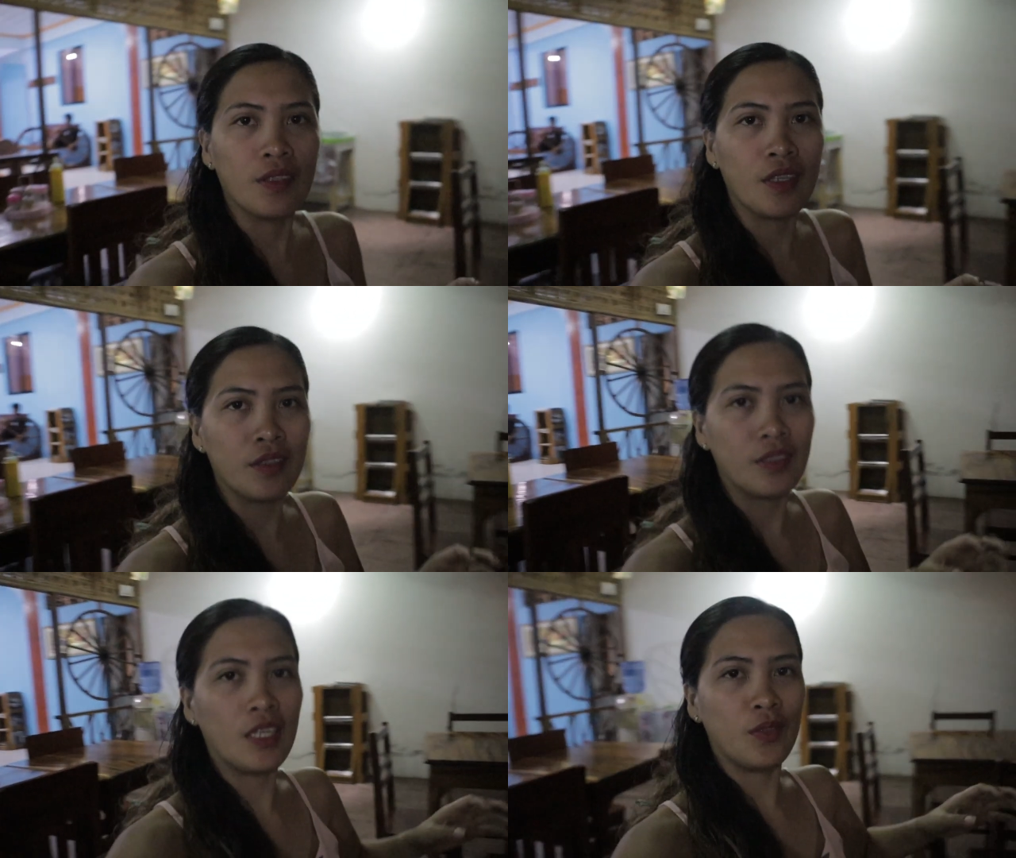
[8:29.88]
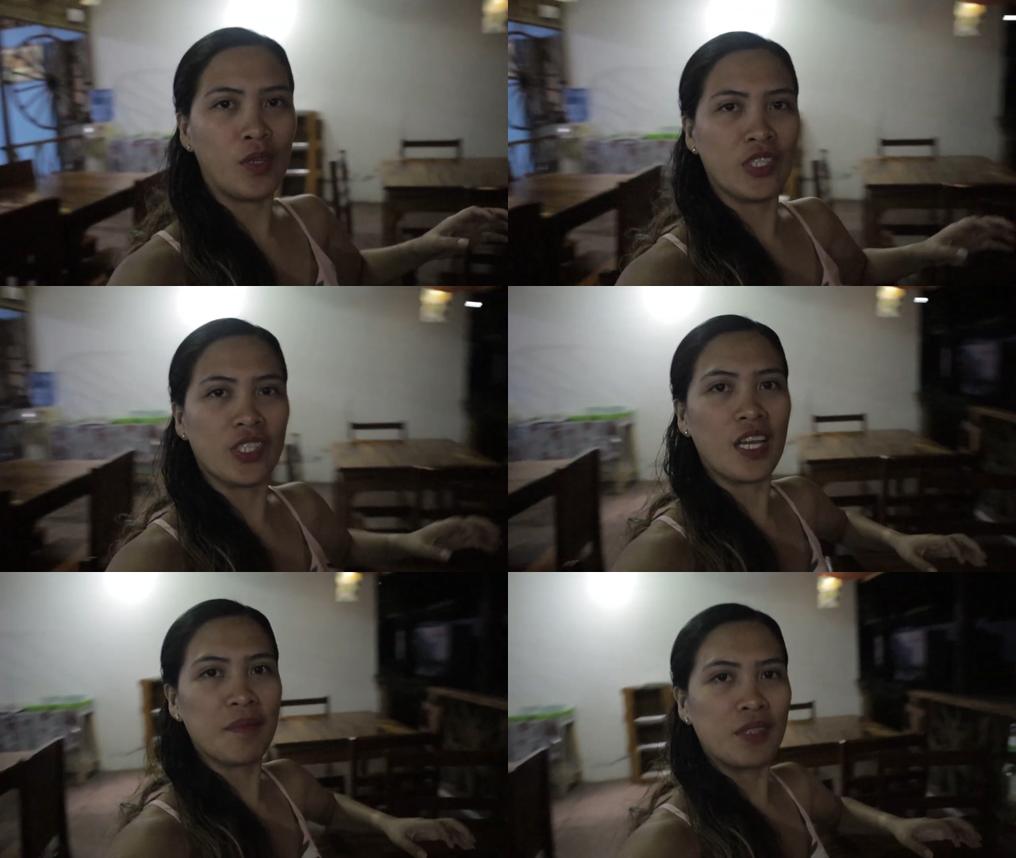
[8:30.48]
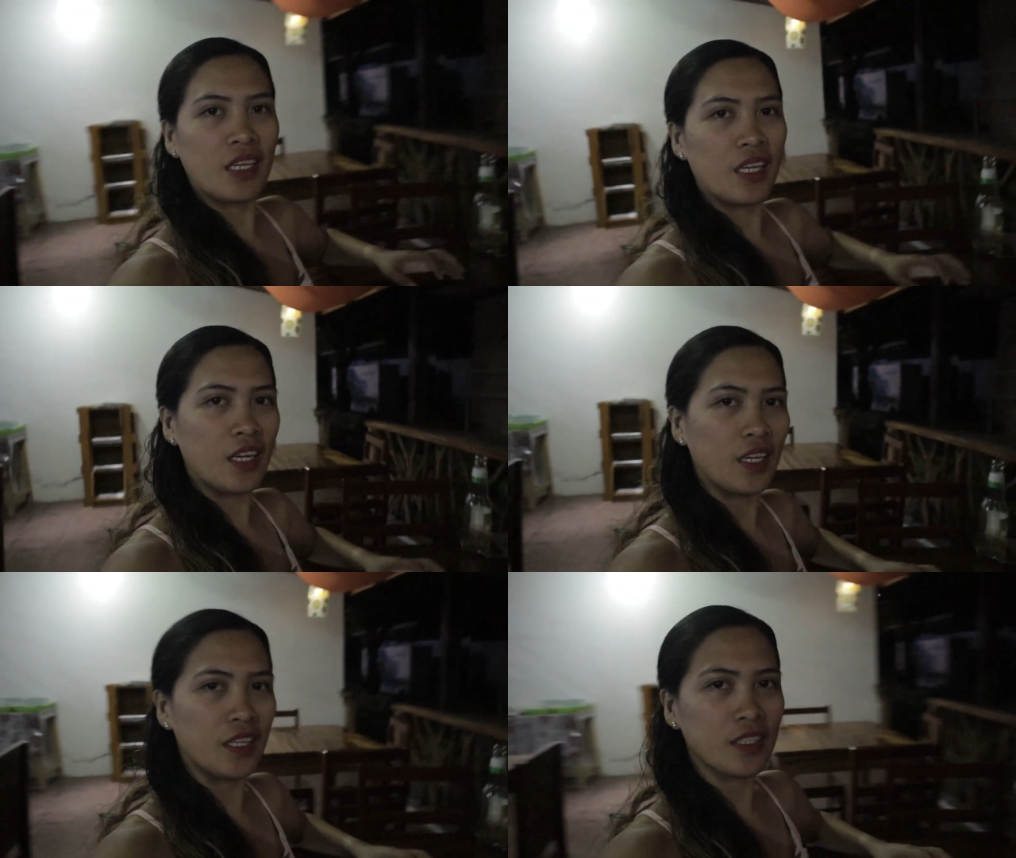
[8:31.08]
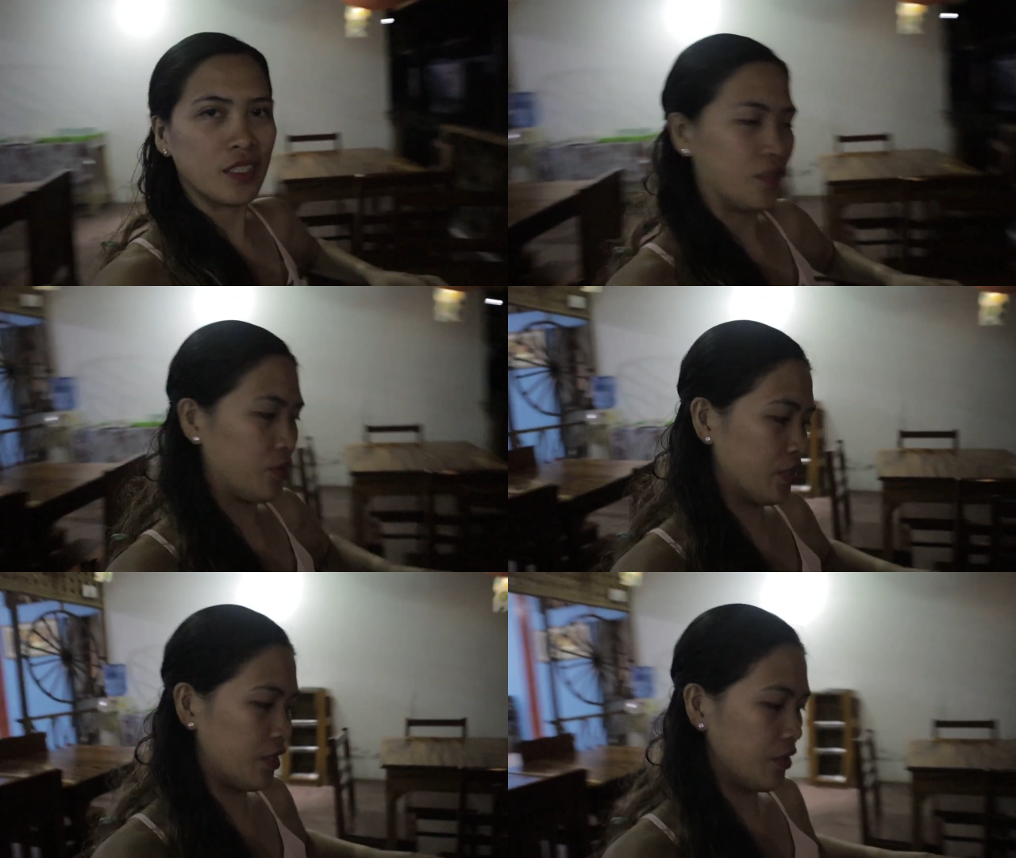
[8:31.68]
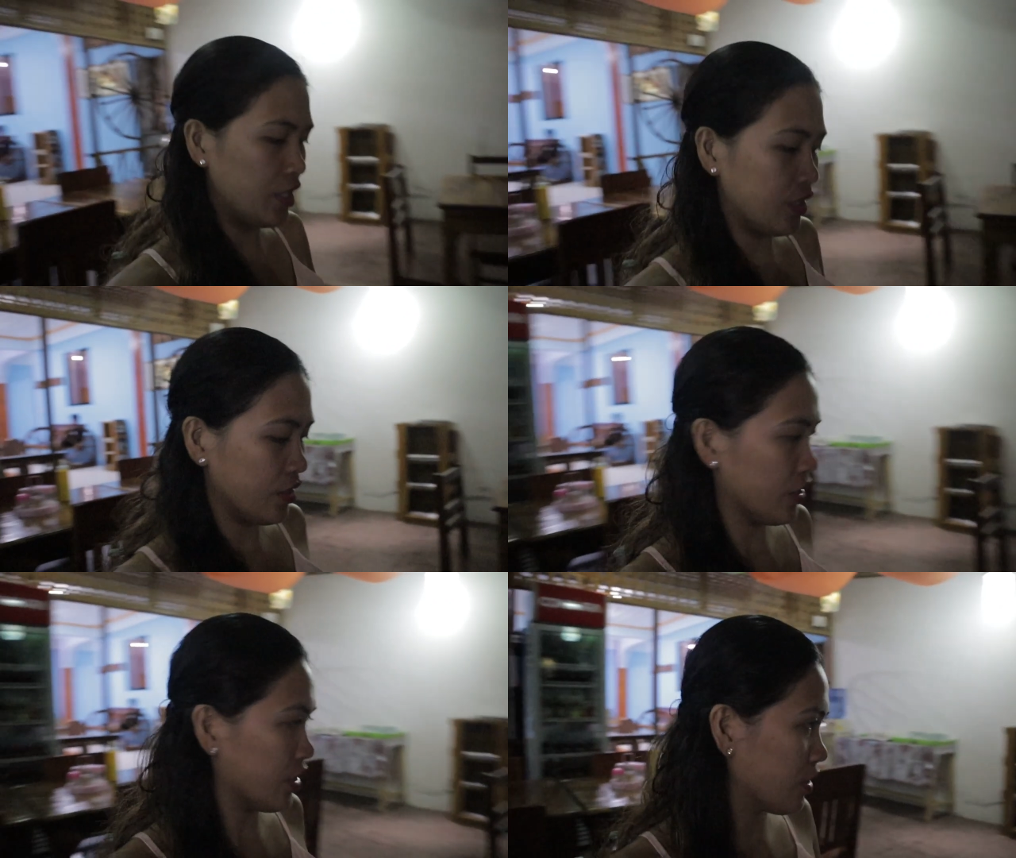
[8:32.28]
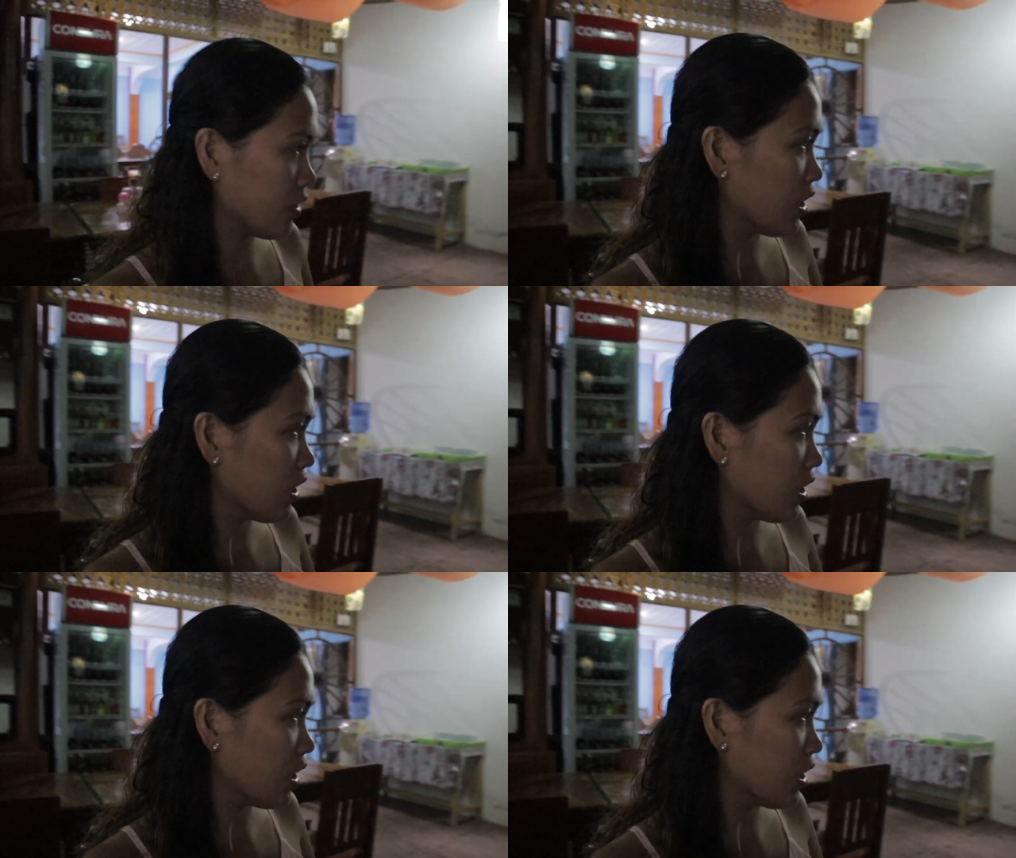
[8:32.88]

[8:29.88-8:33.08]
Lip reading: Now we're done washing up, guys. And we're now here in